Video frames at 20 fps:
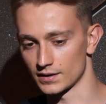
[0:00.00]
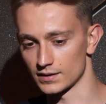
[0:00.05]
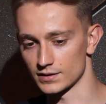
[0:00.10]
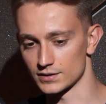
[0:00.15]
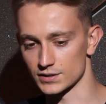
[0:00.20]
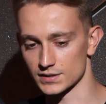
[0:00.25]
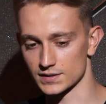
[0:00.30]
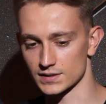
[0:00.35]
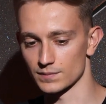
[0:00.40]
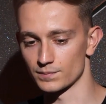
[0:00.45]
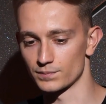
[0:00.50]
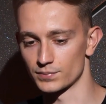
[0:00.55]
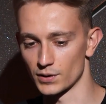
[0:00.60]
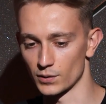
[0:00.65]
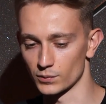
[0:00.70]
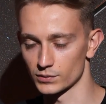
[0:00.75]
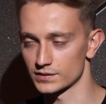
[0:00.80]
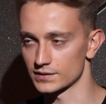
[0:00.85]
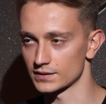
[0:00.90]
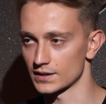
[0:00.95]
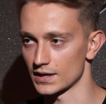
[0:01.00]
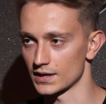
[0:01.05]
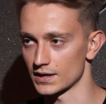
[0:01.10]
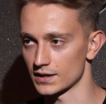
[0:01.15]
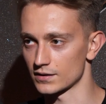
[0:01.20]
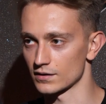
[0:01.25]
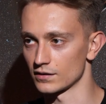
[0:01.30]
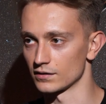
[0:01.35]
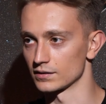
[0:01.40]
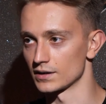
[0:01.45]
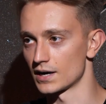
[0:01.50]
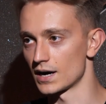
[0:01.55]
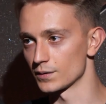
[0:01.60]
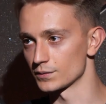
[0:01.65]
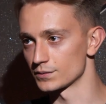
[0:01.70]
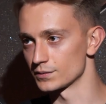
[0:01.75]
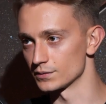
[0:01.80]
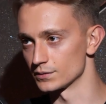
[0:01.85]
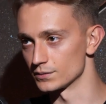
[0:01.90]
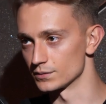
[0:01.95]
just a broad take on how
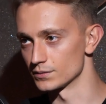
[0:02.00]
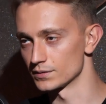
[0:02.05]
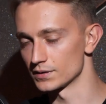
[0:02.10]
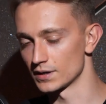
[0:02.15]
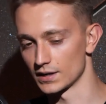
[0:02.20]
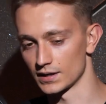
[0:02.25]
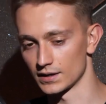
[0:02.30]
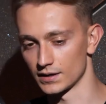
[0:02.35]
to